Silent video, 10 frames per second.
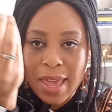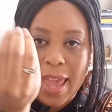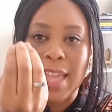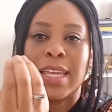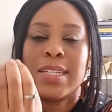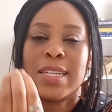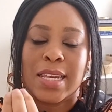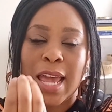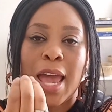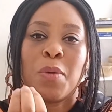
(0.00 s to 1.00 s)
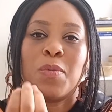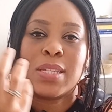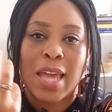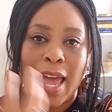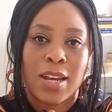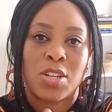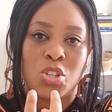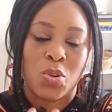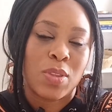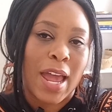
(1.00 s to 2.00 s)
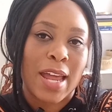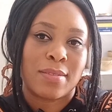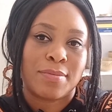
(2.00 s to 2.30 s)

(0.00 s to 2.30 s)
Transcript: and then Tendai was added to that.